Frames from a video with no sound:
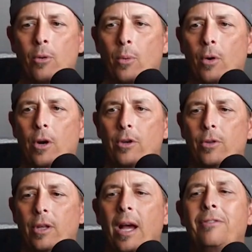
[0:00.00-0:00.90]
We're going to do
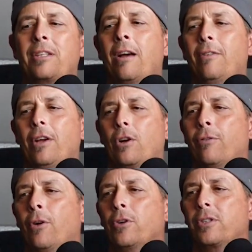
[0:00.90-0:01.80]
the lifestyle vehicle
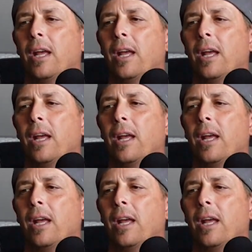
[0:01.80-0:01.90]
first.